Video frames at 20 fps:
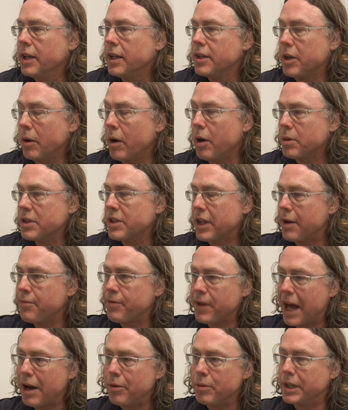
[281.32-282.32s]
So I was there
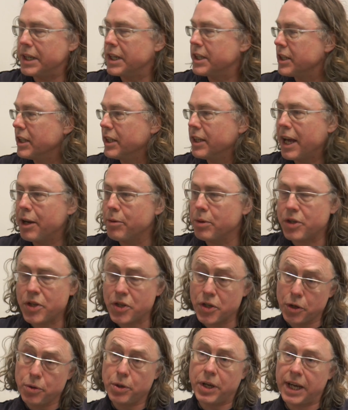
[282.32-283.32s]
for that reason. There was
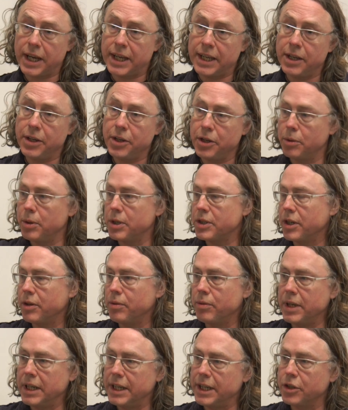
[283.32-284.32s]
Suki, who was a
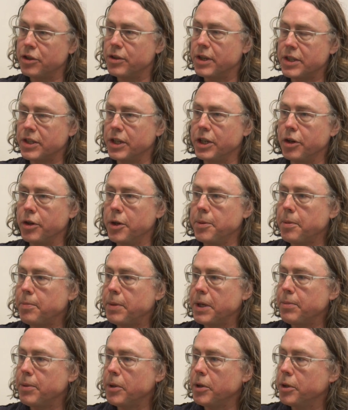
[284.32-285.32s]
really interesting group of
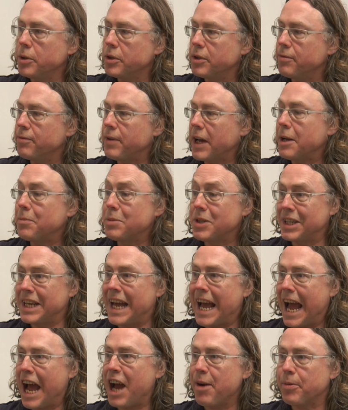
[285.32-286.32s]
people who developed
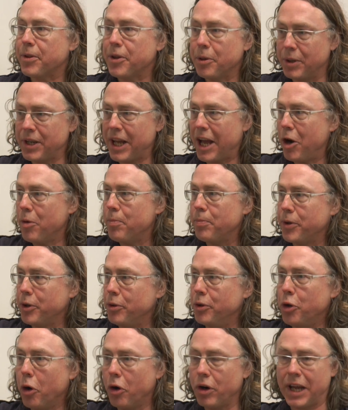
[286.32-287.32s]
an app that would help
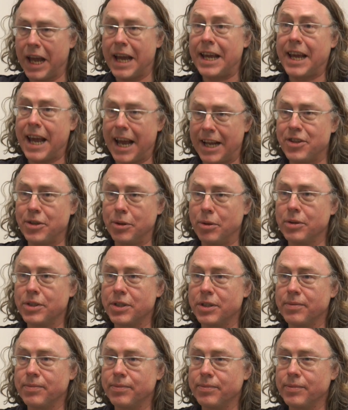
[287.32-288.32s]
you not get
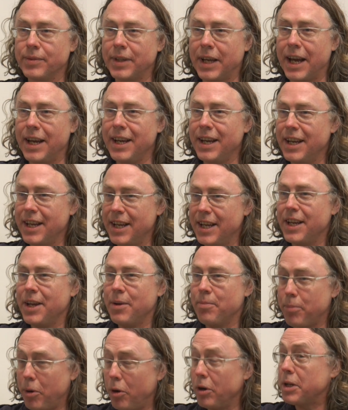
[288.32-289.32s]
kettled. Yeah,
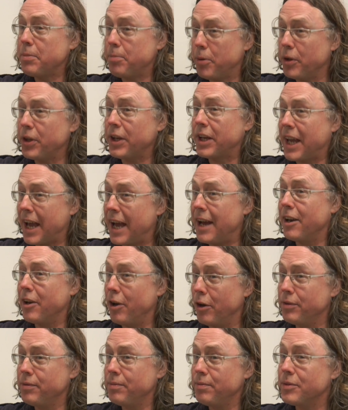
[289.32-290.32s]
Polly put the kettle
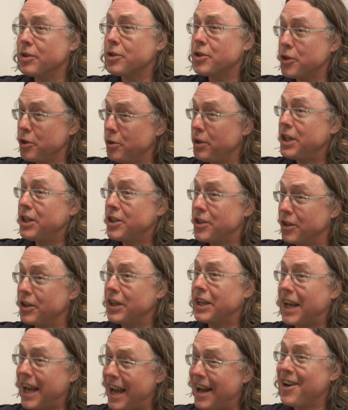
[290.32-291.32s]
on, Suki took
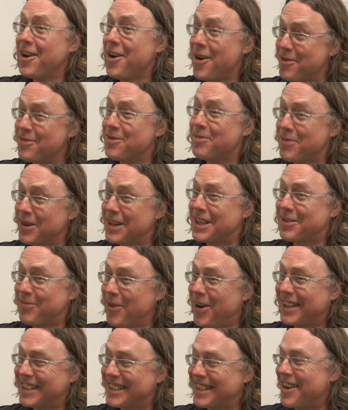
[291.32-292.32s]
the kettle off. Pretty
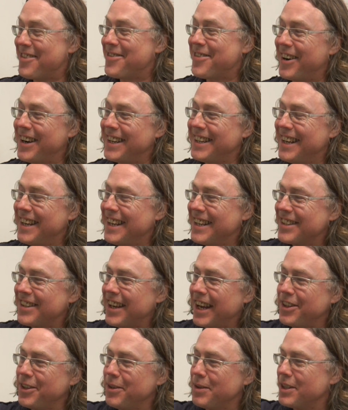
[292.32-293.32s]
smart stuff, right? So
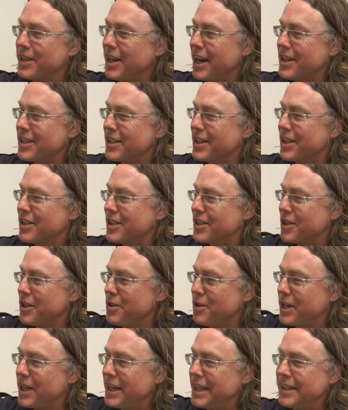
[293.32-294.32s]
you had New Internationalist,
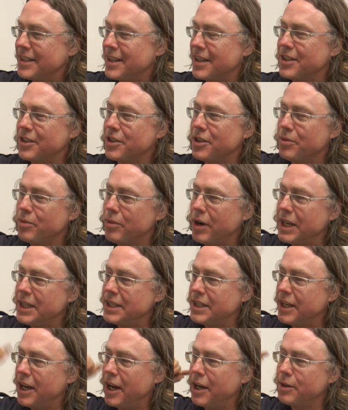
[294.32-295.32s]
Suki, Dissident
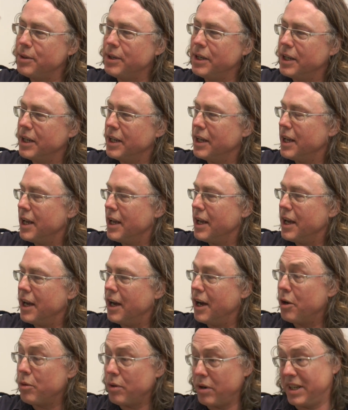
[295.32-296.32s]
Radio,
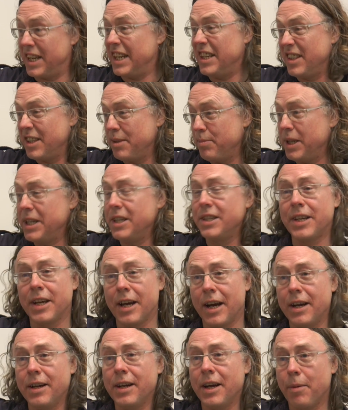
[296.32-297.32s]
indie
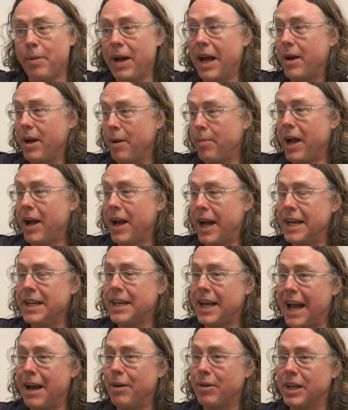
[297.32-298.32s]
media, about
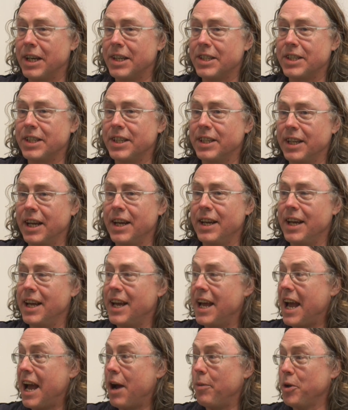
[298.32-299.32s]
8 outlets, yeah?
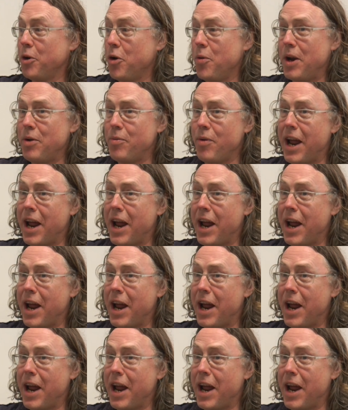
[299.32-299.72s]
And we all went